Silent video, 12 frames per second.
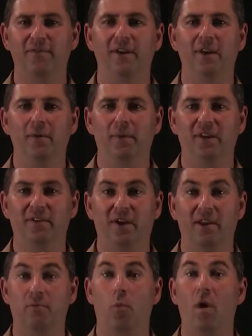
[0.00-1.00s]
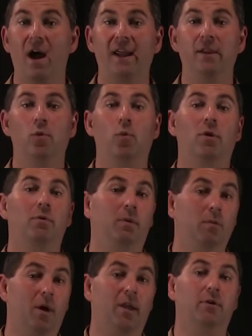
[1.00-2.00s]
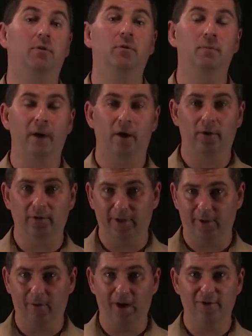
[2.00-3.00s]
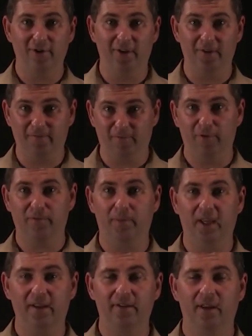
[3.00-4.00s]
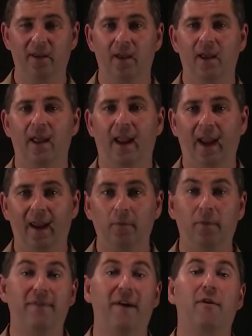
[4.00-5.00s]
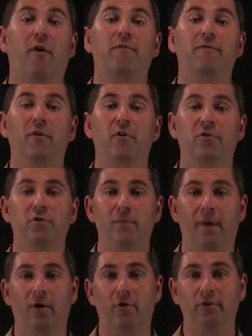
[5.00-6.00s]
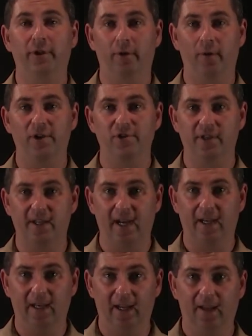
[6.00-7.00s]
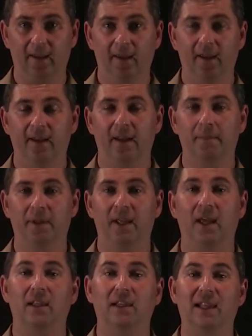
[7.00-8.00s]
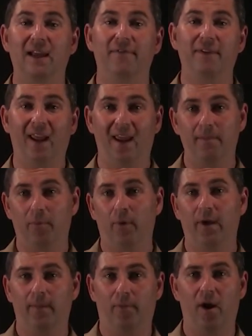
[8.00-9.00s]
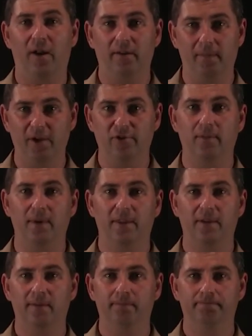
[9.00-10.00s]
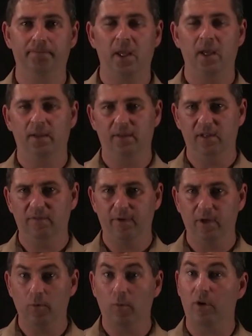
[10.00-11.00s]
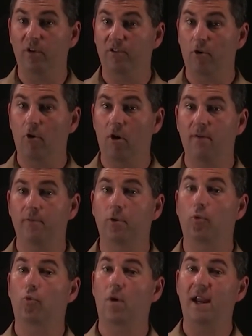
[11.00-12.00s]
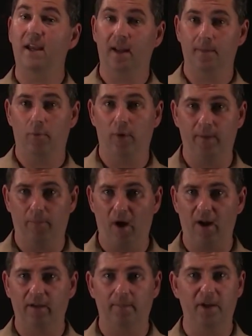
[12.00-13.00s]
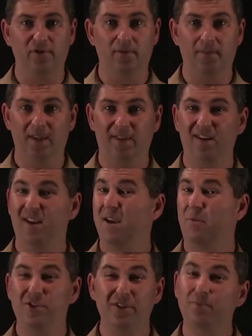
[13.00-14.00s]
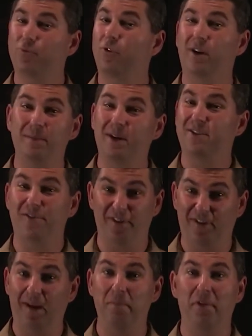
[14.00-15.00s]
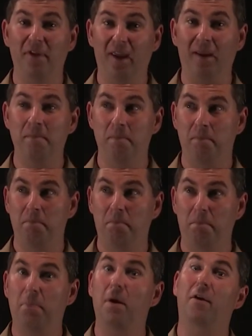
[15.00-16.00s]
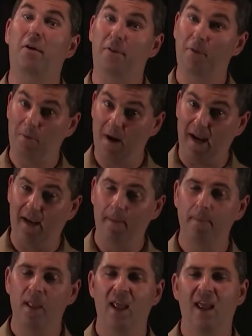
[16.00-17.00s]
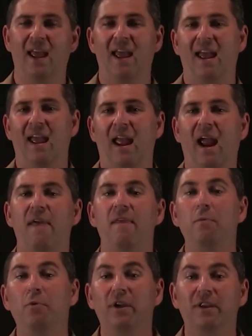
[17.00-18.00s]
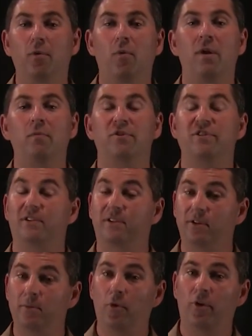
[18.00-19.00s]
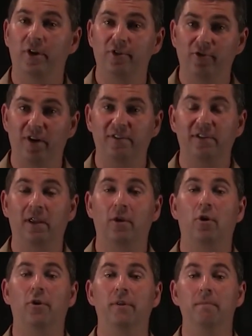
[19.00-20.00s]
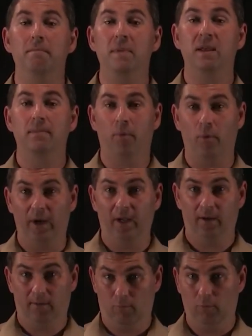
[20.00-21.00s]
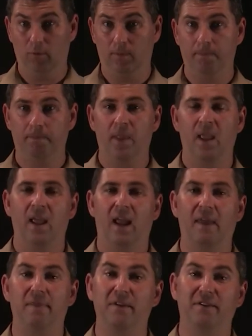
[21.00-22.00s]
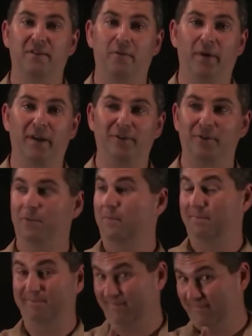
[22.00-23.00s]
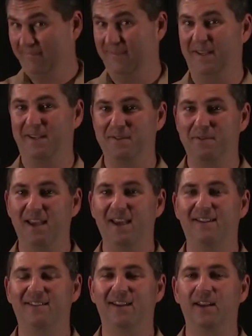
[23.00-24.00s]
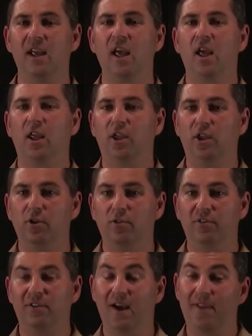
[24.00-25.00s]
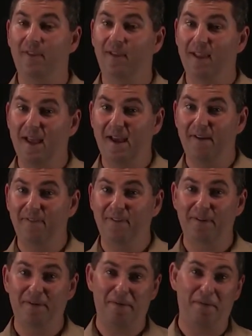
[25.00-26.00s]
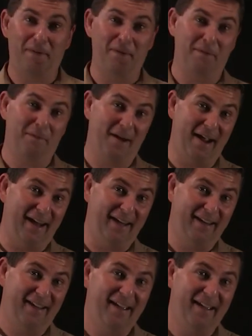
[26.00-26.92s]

video, we discussed why in the world we want to do numerical integration in the first place, and we found our first numerical integration technique, namely left endpoint approximation method. In this video, we're going to start off with a right endpoint approximation method, which is pretty much the same thing, but on the right. And then we'll get to one which is a little more interesting called the midpoint rule. And this is going to, you guessed it, use not the left or the right,